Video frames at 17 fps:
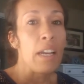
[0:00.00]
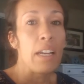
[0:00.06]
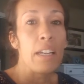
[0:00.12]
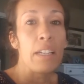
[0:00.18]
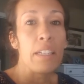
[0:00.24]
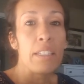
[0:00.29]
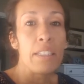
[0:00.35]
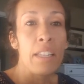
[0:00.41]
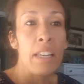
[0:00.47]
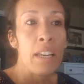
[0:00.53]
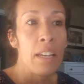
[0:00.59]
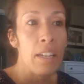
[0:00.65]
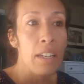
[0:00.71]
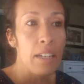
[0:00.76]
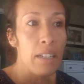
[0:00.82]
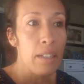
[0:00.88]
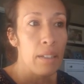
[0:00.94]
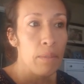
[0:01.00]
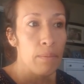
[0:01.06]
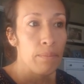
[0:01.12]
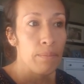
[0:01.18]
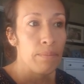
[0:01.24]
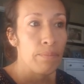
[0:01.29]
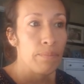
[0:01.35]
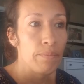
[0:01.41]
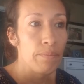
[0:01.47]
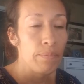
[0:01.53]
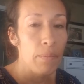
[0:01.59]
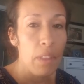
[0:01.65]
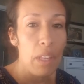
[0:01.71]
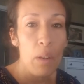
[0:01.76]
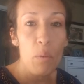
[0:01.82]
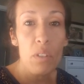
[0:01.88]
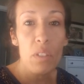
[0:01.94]
and um,
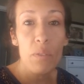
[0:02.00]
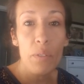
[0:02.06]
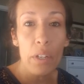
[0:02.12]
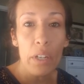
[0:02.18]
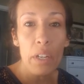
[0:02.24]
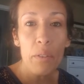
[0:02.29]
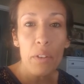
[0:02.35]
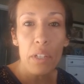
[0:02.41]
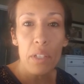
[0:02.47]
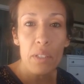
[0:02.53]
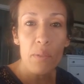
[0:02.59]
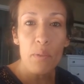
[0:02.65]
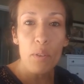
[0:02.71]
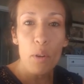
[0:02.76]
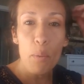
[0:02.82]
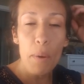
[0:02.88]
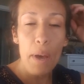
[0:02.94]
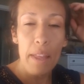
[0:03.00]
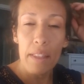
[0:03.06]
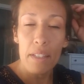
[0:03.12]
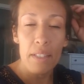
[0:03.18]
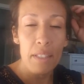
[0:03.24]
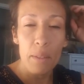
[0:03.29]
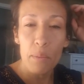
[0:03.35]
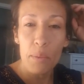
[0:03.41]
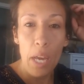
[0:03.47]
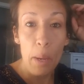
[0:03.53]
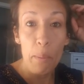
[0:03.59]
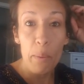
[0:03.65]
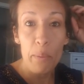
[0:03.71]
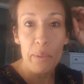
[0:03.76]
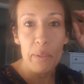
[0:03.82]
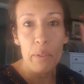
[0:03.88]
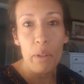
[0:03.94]
it was very restful, but at the same
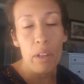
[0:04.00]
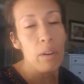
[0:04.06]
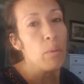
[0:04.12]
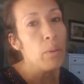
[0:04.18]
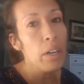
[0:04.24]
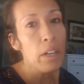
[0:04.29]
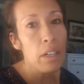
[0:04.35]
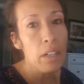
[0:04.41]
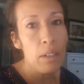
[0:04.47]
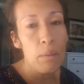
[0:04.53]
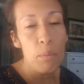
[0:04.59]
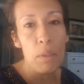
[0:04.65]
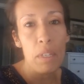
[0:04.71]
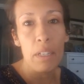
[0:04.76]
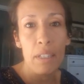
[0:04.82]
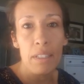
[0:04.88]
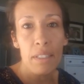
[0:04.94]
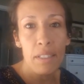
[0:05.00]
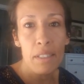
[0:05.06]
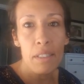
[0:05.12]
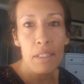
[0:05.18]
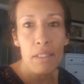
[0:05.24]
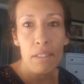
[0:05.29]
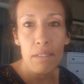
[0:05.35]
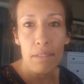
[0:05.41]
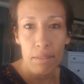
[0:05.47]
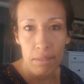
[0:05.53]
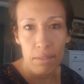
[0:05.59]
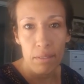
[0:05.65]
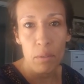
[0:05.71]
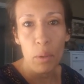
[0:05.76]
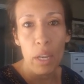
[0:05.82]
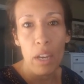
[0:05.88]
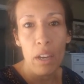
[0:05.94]
time it was a lot of work because
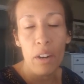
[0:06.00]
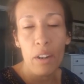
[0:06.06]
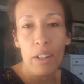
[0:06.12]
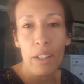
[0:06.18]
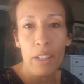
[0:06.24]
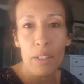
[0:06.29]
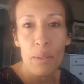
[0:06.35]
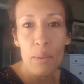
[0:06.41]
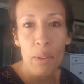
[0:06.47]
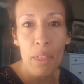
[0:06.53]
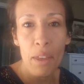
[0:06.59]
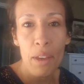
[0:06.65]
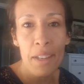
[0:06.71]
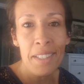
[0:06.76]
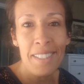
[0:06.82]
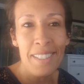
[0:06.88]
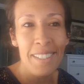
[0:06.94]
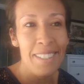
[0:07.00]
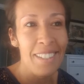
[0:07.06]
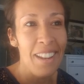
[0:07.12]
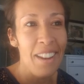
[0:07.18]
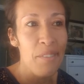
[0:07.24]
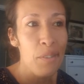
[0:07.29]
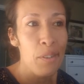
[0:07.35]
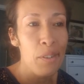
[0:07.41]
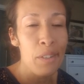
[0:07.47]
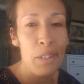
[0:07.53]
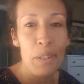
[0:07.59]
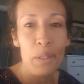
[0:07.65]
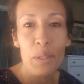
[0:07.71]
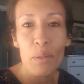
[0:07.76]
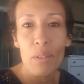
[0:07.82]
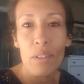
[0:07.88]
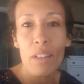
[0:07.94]
we had our kids with us, and everyone
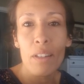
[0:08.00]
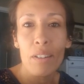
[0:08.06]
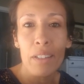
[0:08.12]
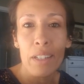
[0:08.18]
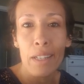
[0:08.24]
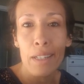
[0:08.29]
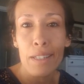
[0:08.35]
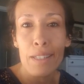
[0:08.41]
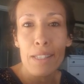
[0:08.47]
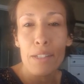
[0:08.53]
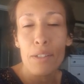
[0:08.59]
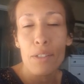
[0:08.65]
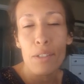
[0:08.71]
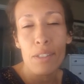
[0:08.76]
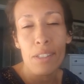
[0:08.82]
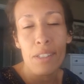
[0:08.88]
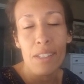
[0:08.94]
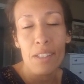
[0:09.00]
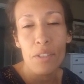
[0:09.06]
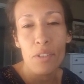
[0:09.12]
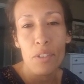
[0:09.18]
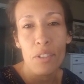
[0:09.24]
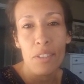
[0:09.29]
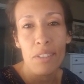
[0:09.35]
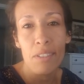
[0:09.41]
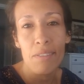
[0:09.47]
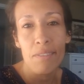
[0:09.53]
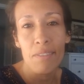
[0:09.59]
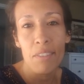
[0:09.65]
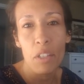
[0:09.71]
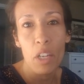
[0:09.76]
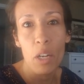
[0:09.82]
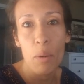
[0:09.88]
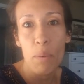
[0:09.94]
knows with little kids it's just it's just
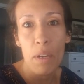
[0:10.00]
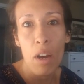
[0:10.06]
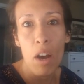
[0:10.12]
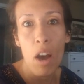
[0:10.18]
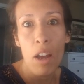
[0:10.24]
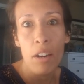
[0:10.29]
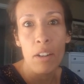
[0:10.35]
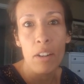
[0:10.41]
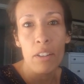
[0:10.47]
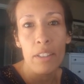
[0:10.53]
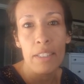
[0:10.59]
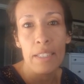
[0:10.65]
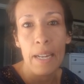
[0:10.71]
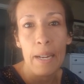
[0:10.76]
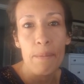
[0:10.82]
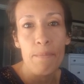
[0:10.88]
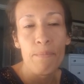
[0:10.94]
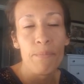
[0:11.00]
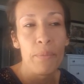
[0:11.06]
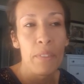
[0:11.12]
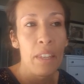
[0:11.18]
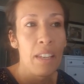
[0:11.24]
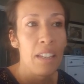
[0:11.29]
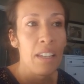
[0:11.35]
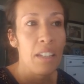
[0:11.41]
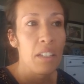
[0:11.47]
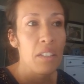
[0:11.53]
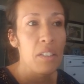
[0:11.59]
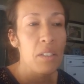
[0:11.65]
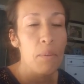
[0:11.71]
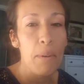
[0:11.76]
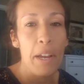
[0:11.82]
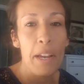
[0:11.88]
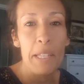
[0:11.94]
you got to be on all the time.
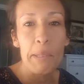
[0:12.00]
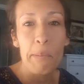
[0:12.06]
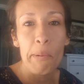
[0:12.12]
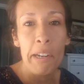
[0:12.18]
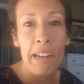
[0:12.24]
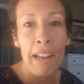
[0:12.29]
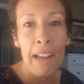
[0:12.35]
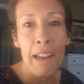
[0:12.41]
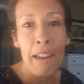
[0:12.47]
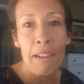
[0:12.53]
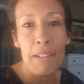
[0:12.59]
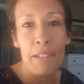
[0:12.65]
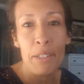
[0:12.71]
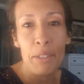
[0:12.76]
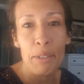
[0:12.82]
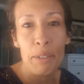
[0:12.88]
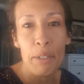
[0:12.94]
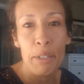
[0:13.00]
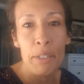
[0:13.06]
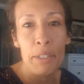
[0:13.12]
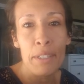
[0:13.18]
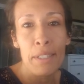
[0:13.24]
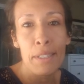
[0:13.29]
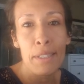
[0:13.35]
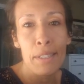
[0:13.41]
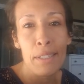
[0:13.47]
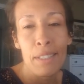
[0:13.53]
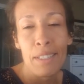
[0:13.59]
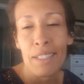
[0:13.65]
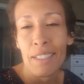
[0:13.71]
So my husband and I took turns